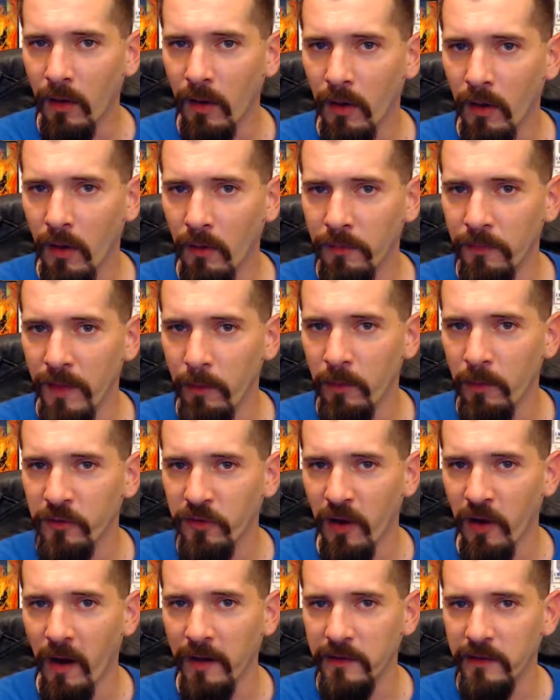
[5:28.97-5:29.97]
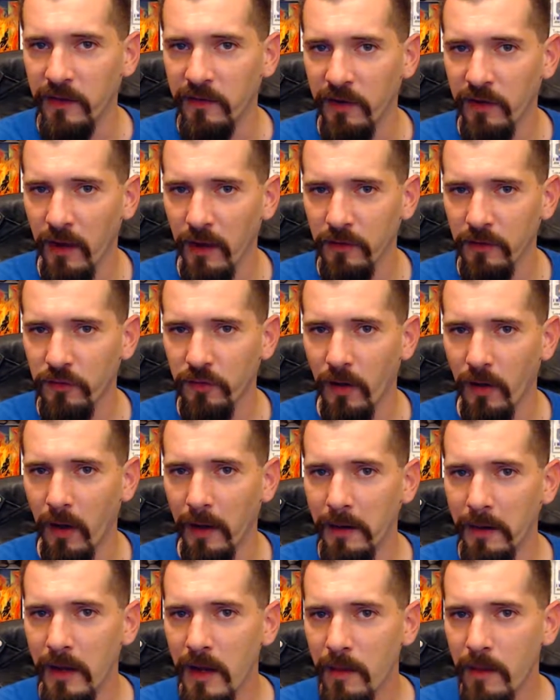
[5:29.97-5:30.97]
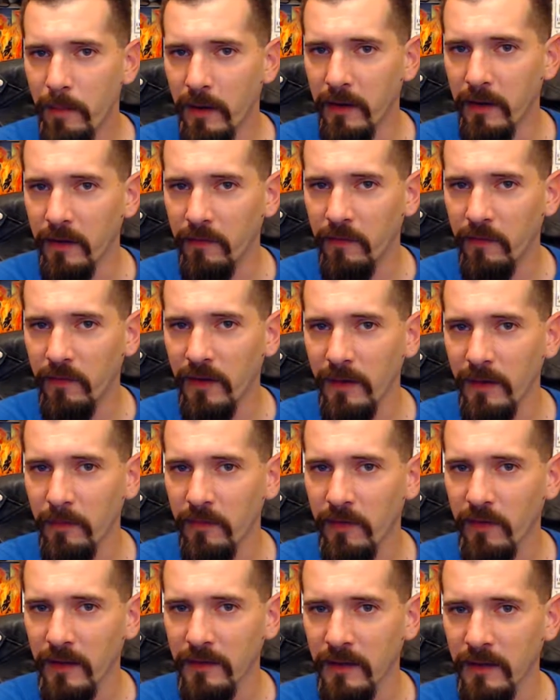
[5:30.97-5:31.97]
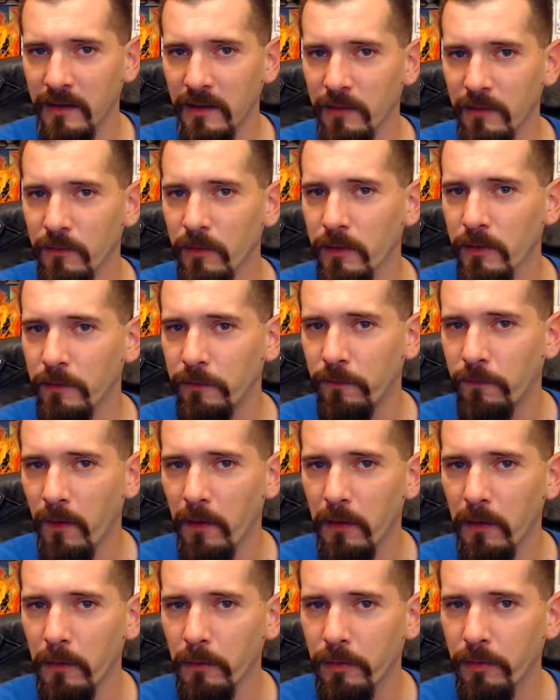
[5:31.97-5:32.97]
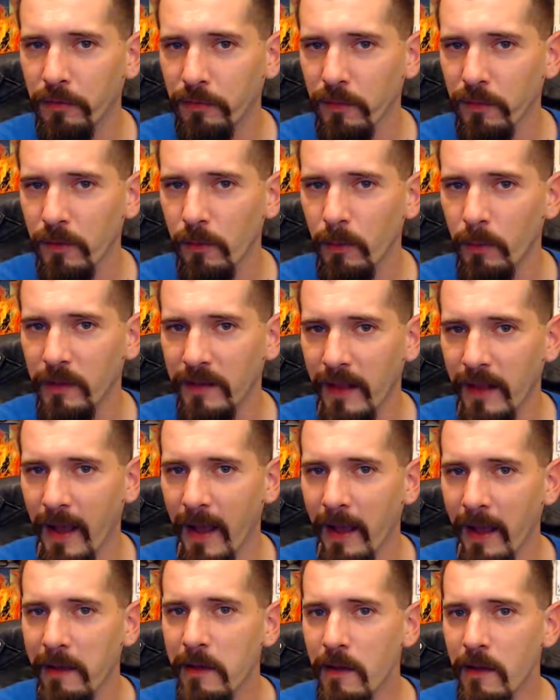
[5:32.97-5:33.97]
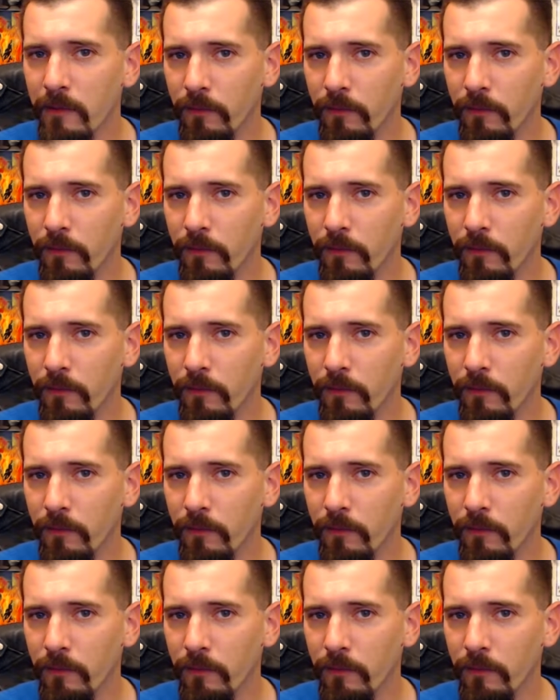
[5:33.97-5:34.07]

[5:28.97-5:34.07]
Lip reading: they were trying to touch on, but it seems like they didn't really follow through with that